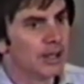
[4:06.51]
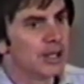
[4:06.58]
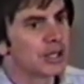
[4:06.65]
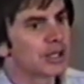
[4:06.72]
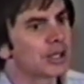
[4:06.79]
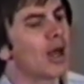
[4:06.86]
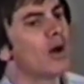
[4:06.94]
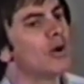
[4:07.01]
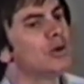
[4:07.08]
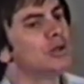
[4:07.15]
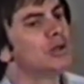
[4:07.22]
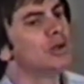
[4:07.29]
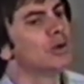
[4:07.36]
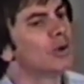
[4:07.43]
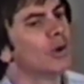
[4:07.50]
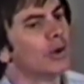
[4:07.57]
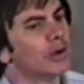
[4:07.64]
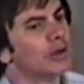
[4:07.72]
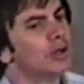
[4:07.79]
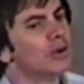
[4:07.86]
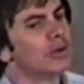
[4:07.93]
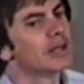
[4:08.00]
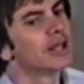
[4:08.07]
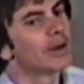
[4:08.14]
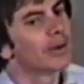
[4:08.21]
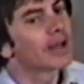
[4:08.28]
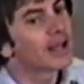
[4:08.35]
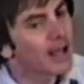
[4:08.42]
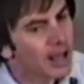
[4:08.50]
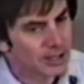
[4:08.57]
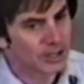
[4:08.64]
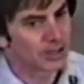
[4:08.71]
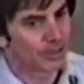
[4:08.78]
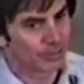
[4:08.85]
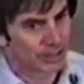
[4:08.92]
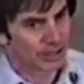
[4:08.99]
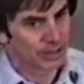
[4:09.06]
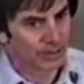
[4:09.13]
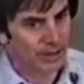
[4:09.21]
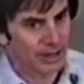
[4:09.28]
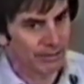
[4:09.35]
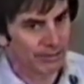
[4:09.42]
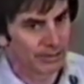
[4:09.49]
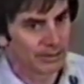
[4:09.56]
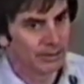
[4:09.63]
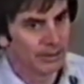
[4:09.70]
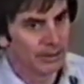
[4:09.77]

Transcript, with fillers: So do good, you that are accustomed to do evil.